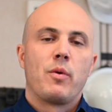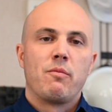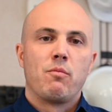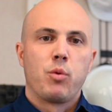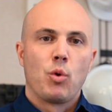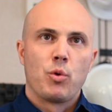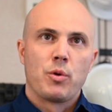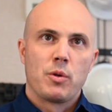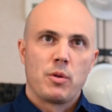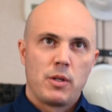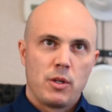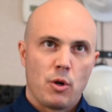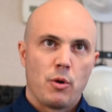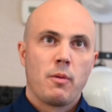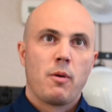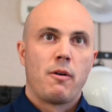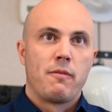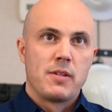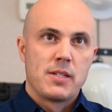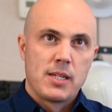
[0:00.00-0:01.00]
we brought,
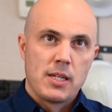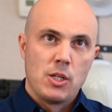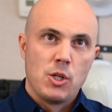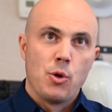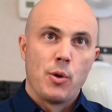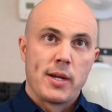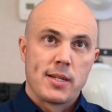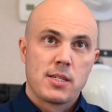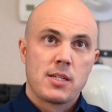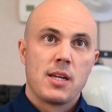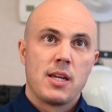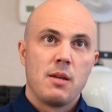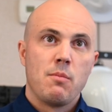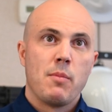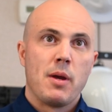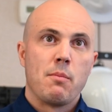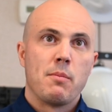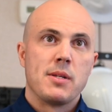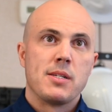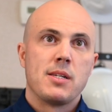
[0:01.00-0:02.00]
obviously US team
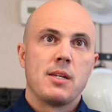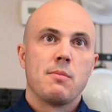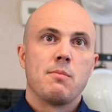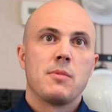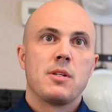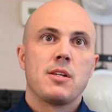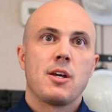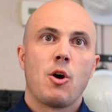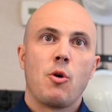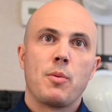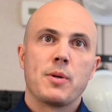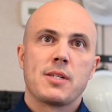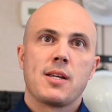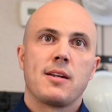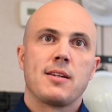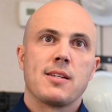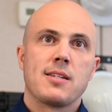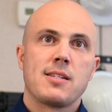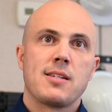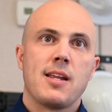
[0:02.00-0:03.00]
members in to help us
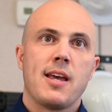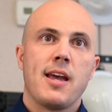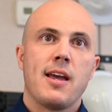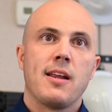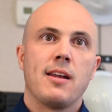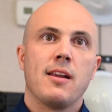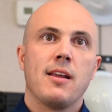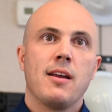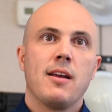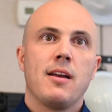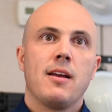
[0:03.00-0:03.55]
understand